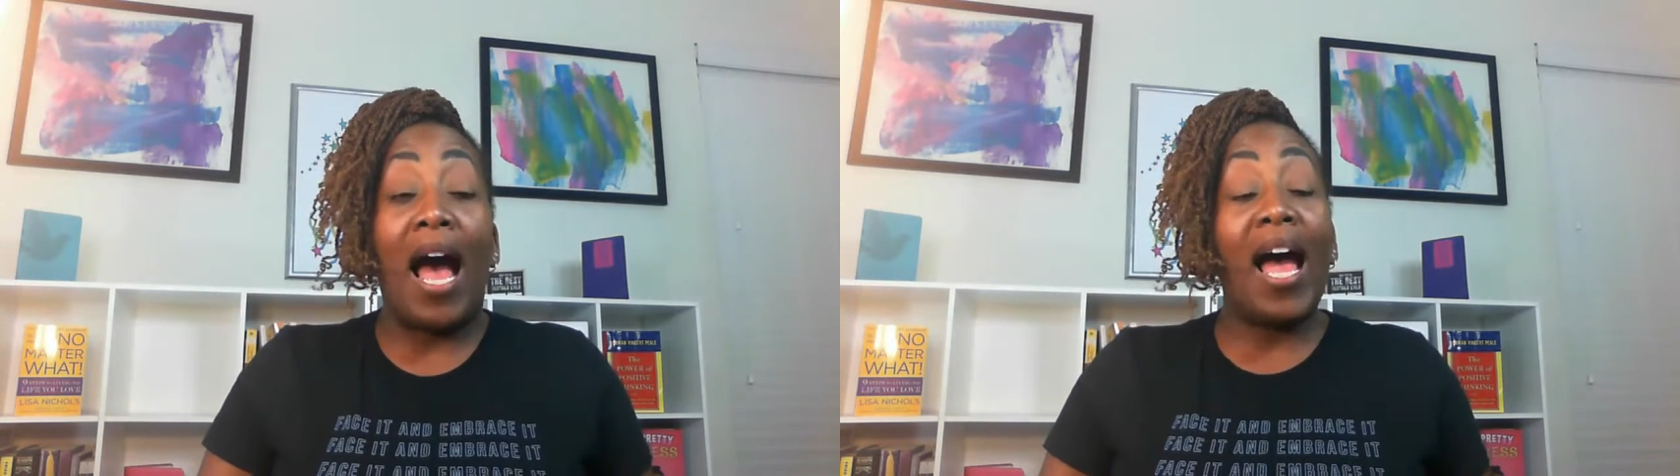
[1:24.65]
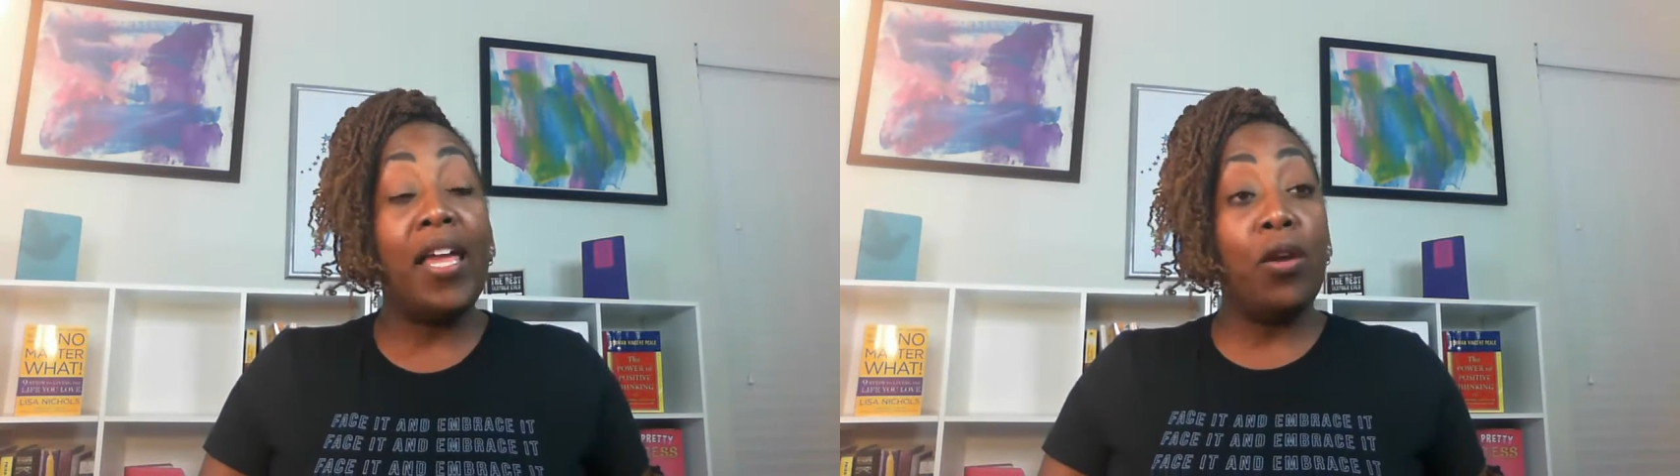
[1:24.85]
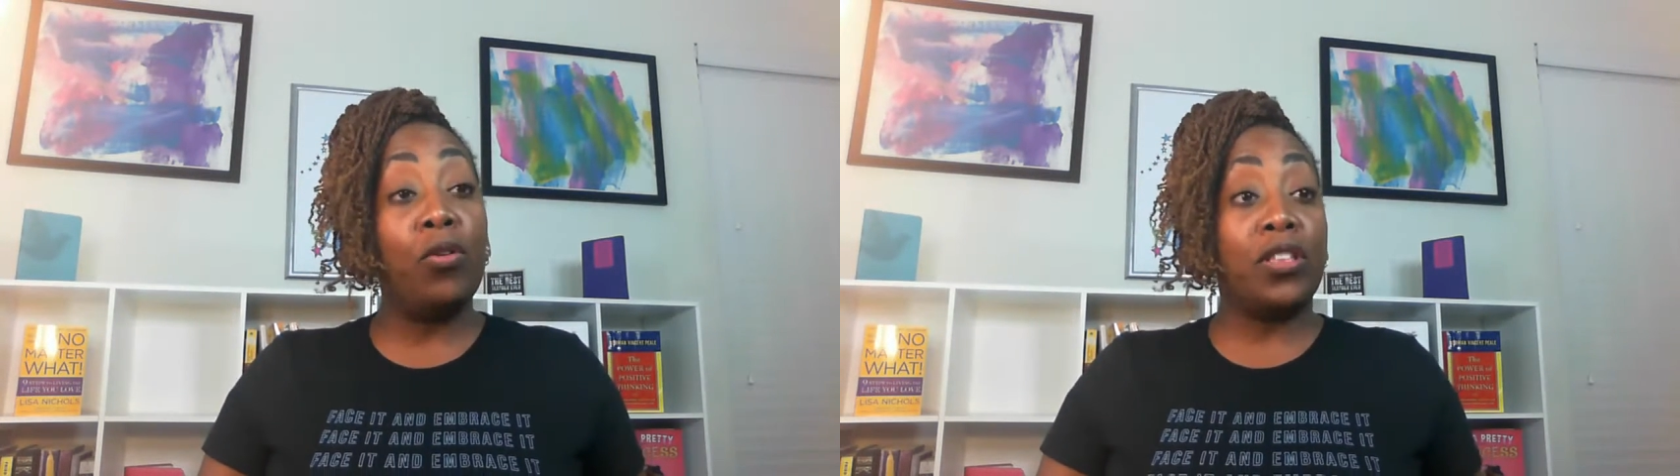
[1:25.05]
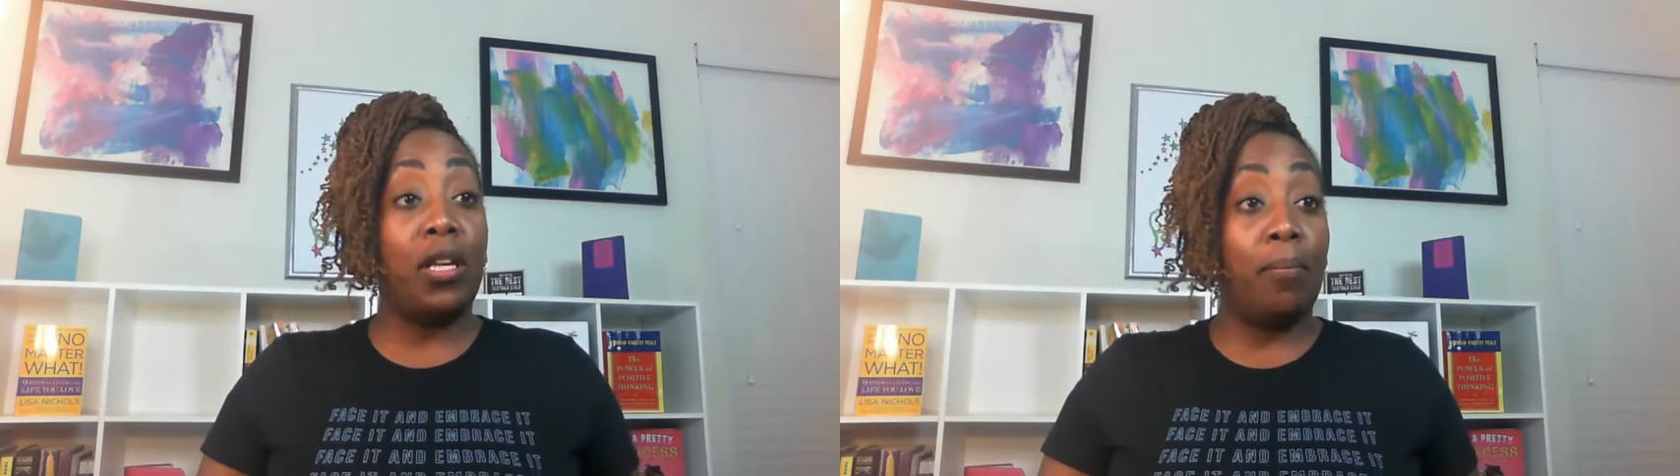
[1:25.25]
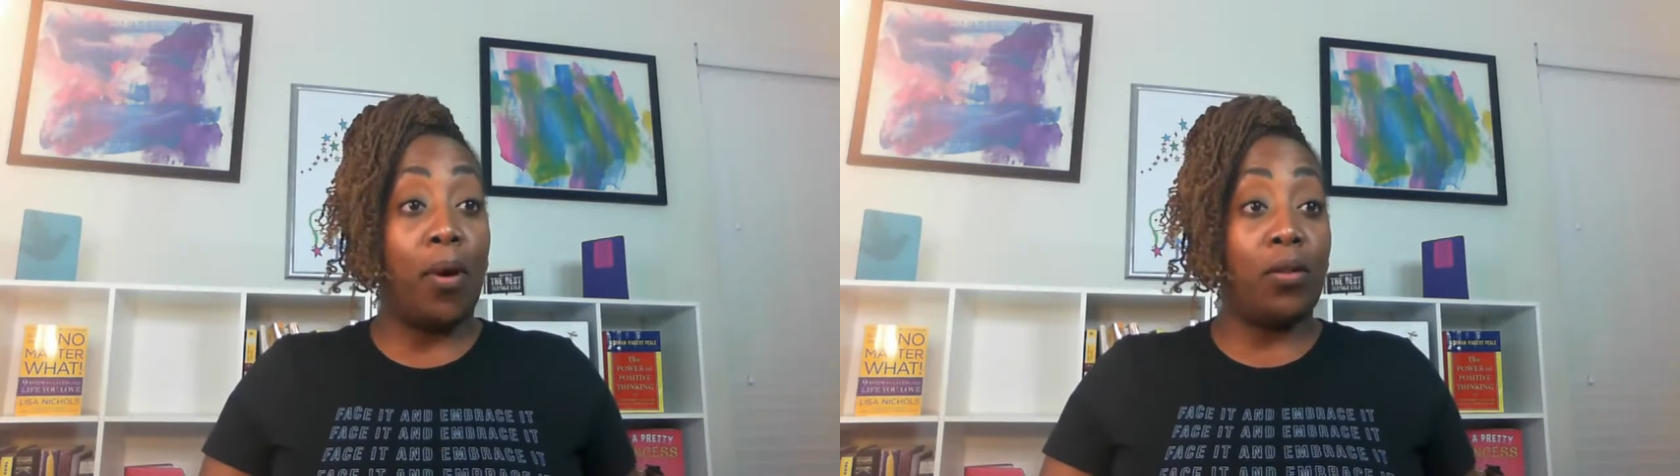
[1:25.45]
I
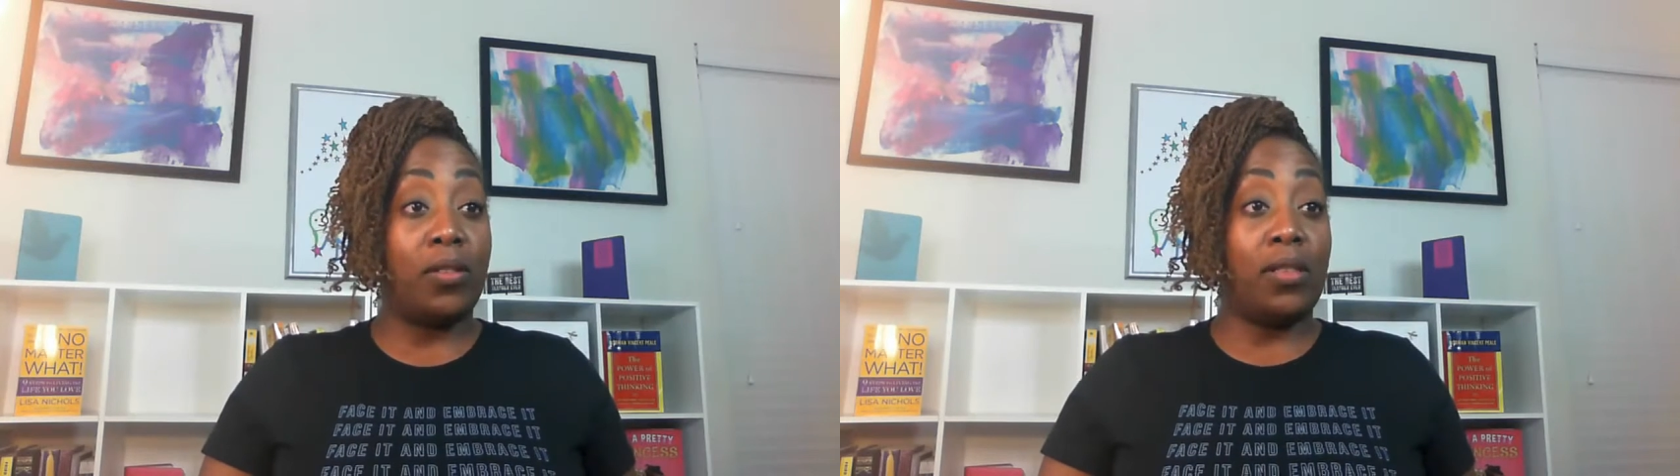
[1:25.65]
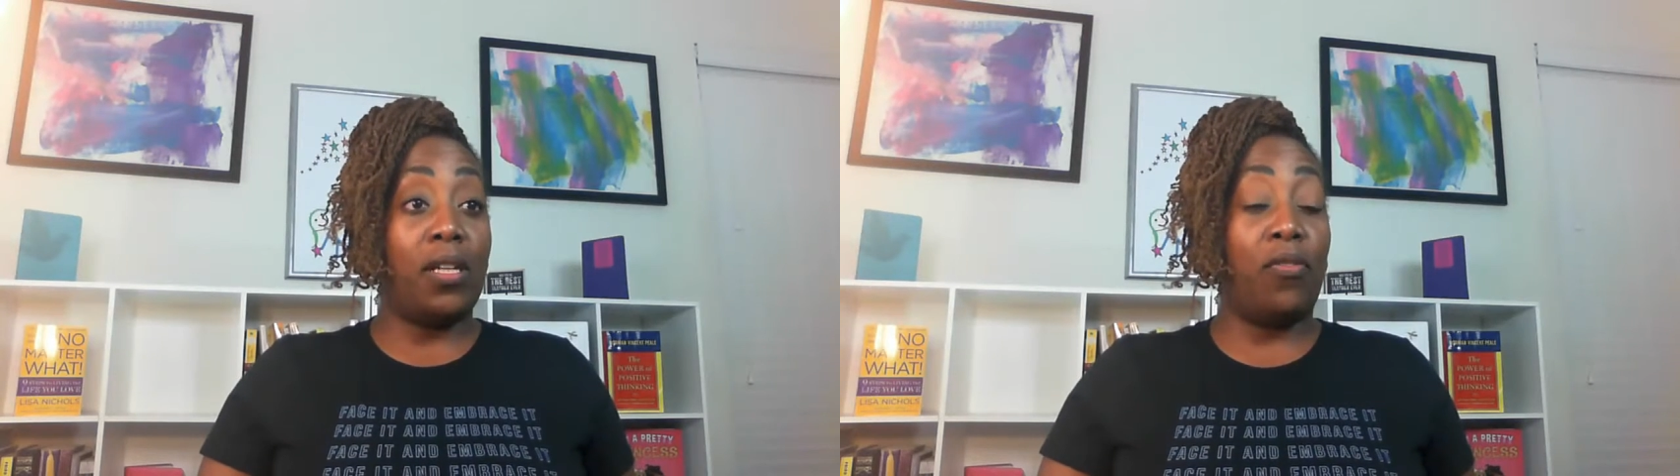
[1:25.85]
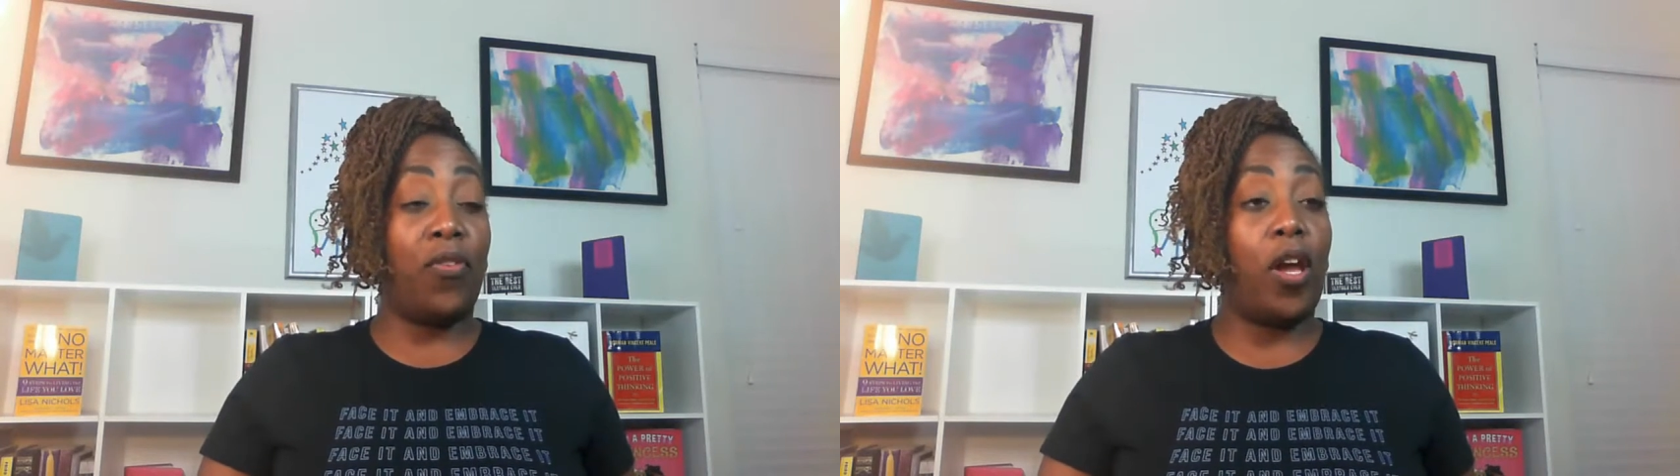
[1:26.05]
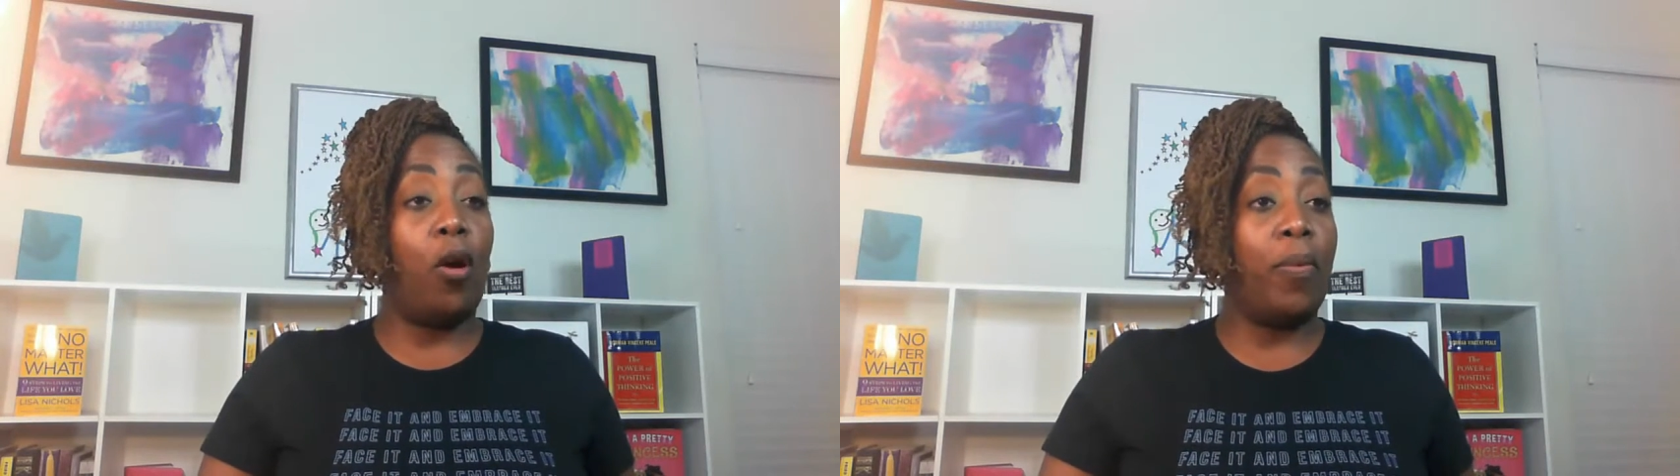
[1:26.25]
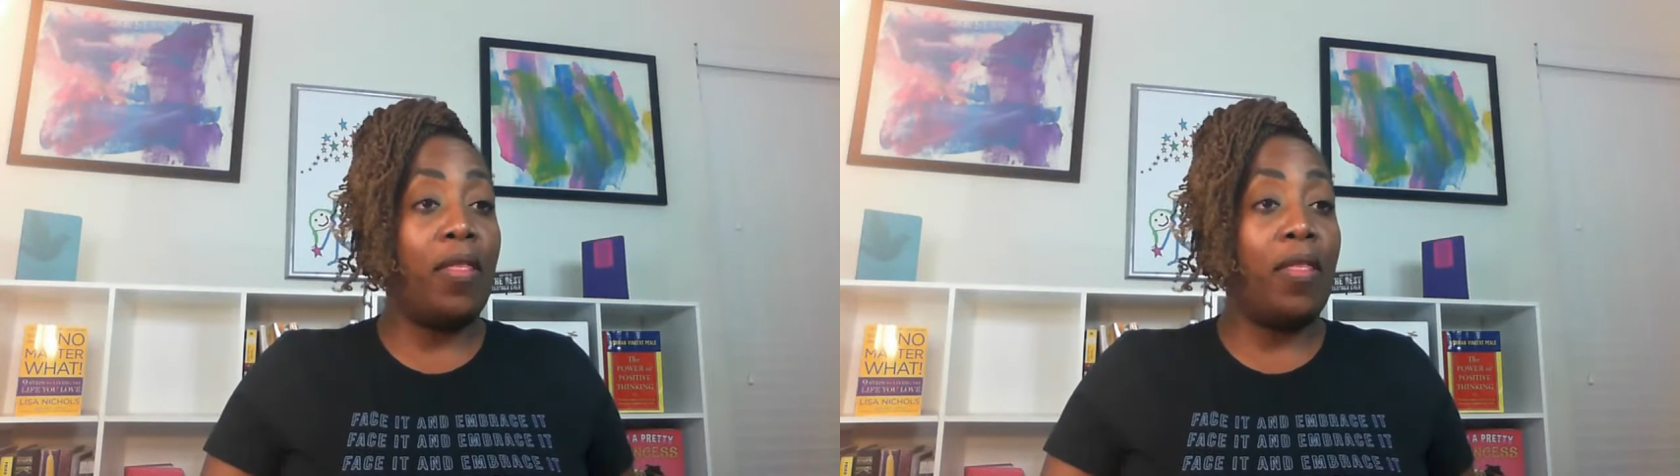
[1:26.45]
usually mostly for helping